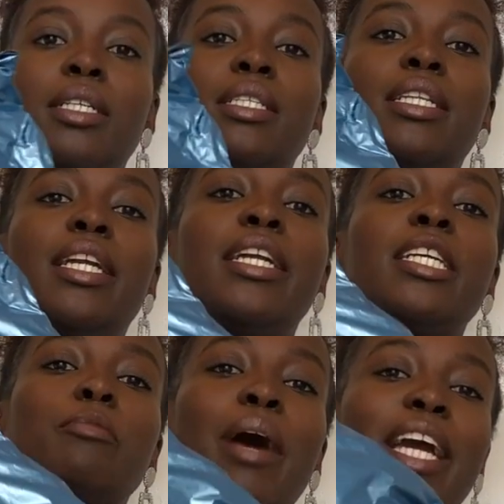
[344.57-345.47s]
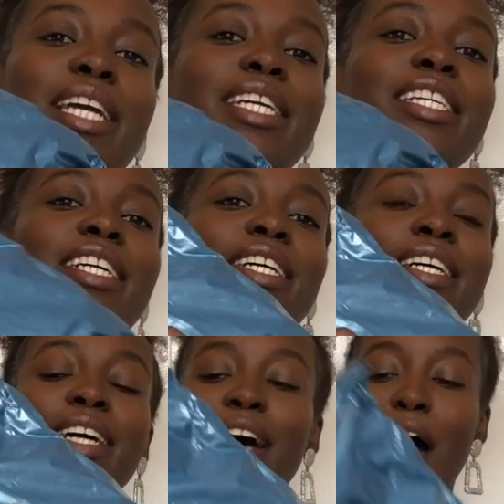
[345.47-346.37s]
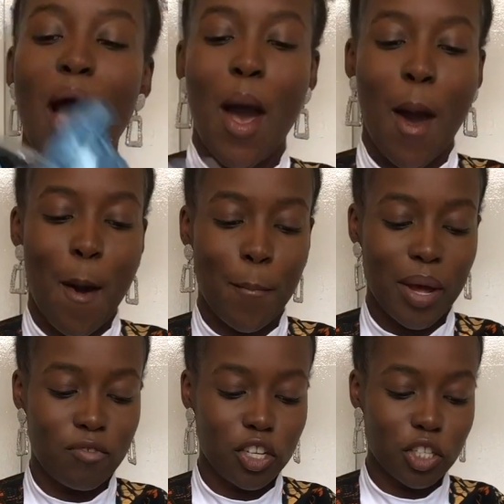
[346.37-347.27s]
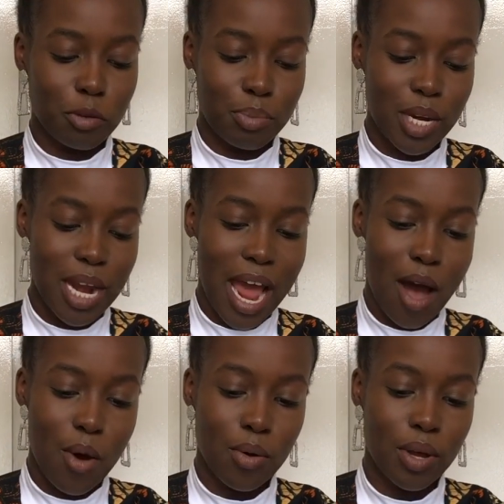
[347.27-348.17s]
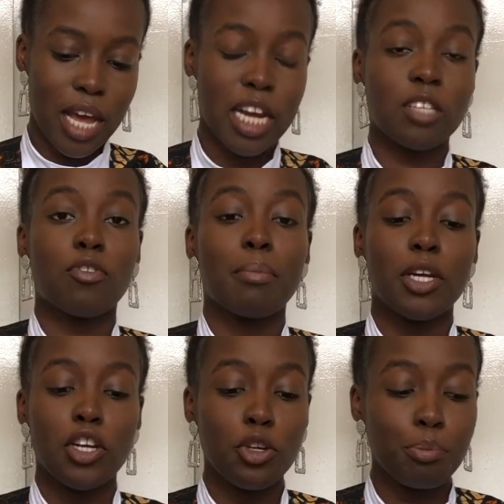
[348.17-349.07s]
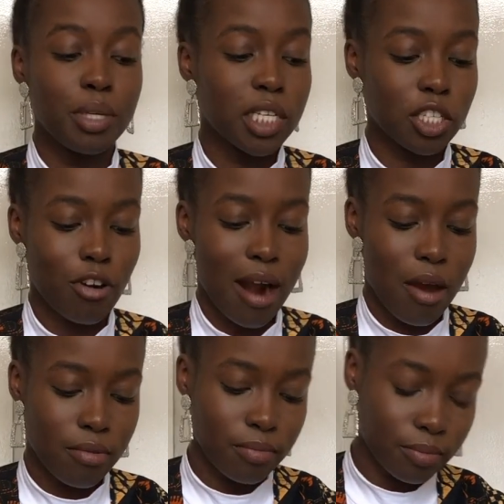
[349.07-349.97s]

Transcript: Still in its package, but I've just opened it now, and it's from Nubia's Crown.